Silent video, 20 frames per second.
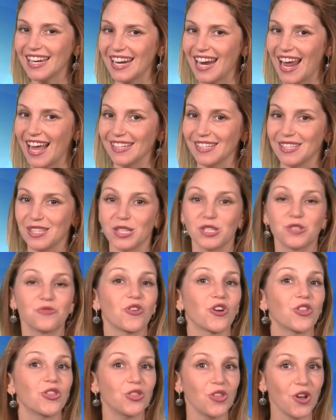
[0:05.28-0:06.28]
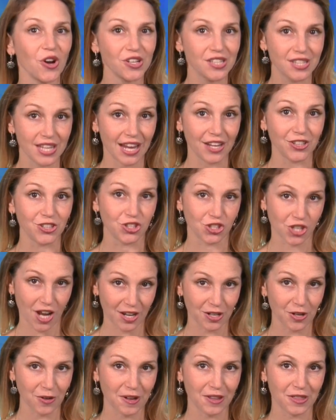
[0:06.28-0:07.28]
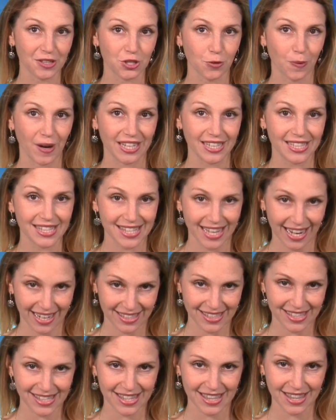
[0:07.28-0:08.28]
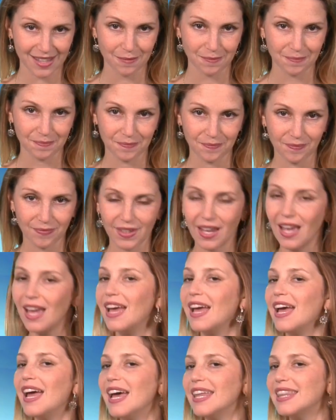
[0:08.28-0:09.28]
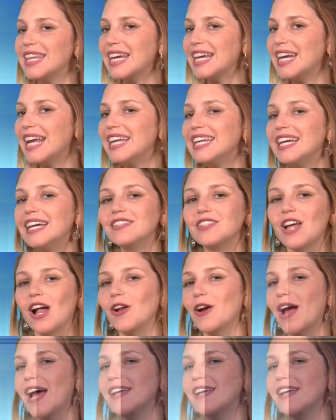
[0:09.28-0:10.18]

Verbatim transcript: and Analysis for Thursday, January the 26th. The Canadian dollar